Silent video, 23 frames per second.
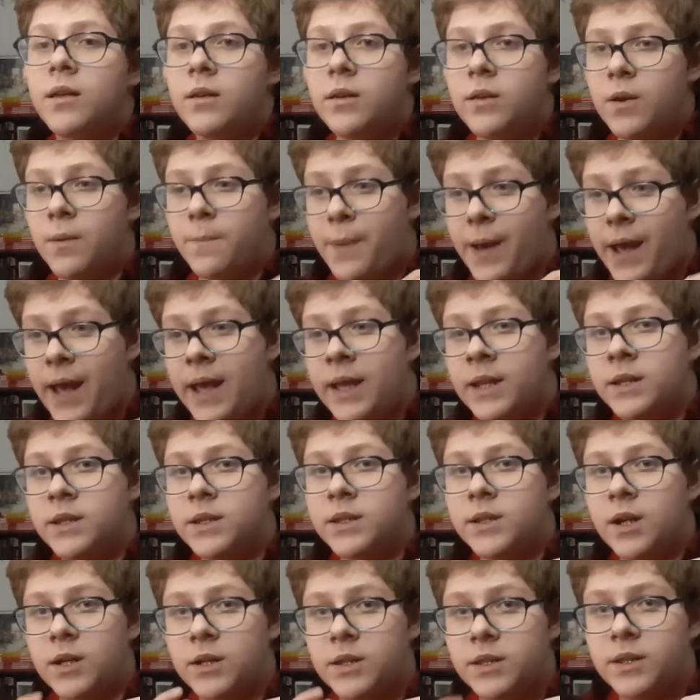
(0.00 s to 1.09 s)
Your pen
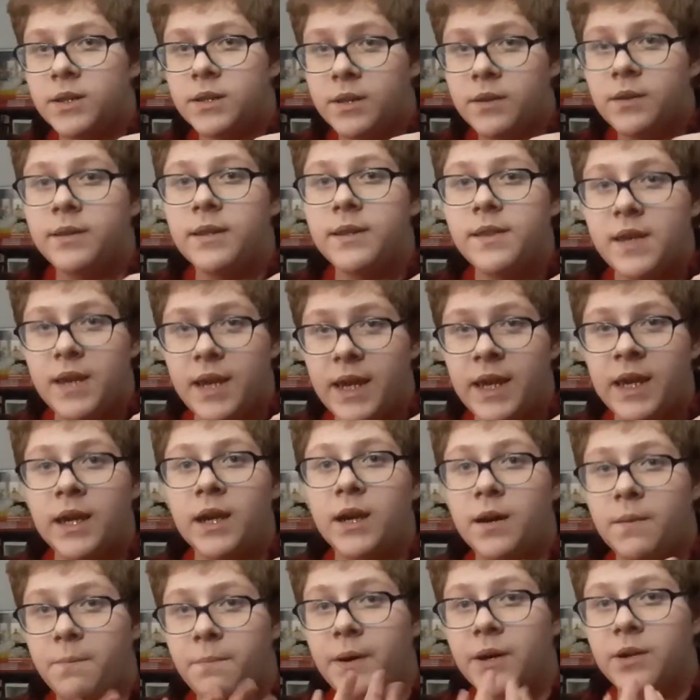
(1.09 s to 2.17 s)
starts, the
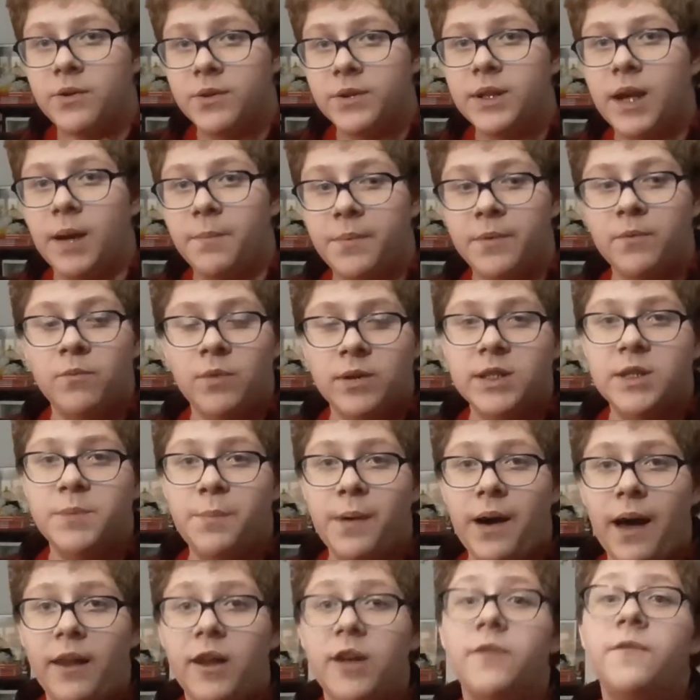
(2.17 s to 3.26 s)
ink puddles up in one spot,